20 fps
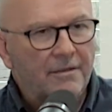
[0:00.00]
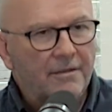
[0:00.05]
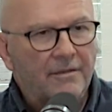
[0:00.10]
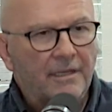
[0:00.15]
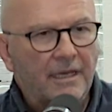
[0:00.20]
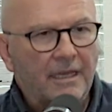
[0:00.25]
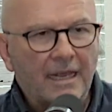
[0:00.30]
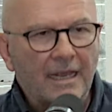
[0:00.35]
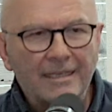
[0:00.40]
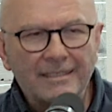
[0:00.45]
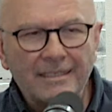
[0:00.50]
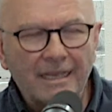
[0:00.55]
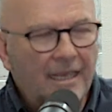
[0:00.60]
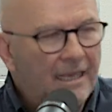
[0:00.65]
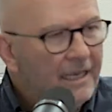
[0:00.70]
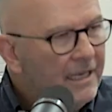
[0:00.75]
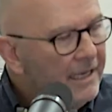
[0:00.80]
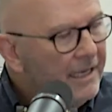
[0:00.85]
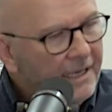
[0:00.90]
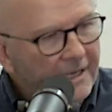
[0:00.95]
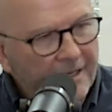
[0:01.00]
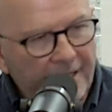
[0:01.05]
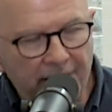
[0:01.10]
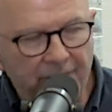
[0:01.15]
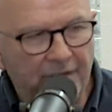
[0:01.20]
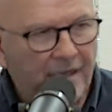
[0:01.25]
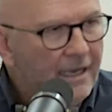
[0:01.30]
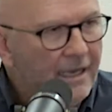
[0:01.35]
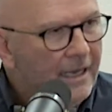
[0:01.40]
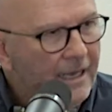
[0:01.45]
that has
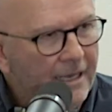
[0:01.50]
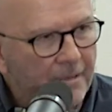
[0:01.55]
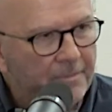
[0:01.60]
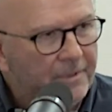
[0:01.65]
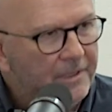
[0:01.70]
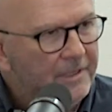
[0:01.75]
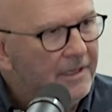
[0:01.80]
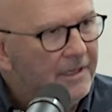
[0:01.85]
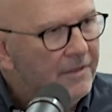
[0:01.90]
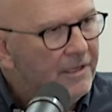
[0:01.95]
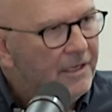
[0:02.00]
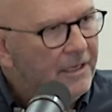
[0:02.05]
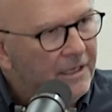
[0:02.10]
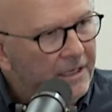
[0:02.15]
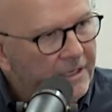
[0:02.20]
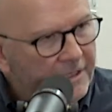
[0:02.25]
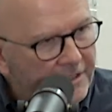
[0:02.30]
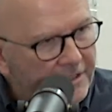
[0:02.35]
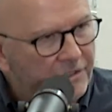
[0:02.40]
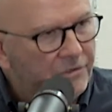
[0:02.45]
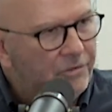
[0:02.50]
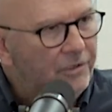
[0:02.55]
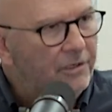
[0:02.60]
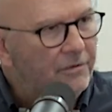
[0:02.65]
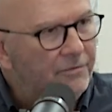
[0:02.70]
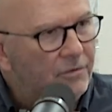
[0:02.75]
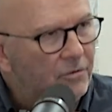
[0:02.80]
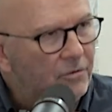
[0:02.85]
ever happened in the history of